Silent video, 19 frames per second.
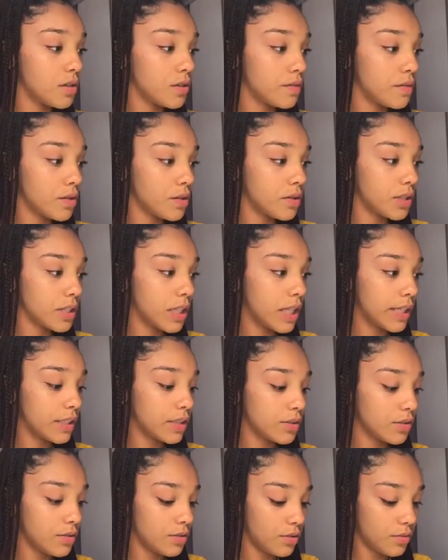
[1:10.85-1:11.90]
First thing I like to
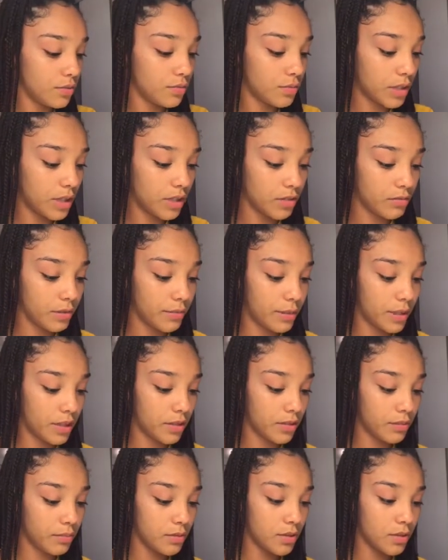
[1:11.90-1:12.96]
do when I do
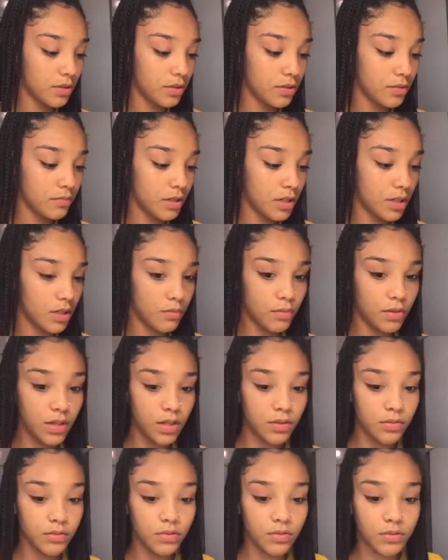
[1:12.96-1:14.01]
makeup is my
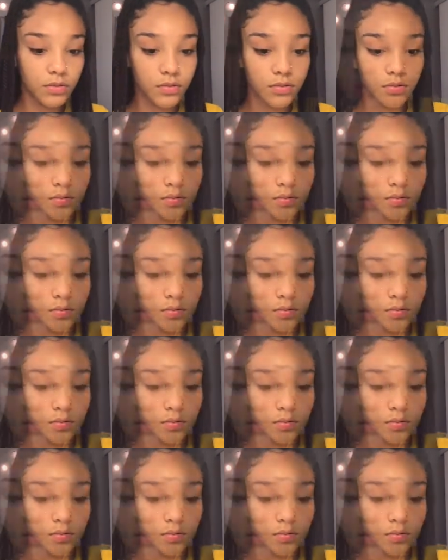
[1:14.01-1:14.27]
eyebrows.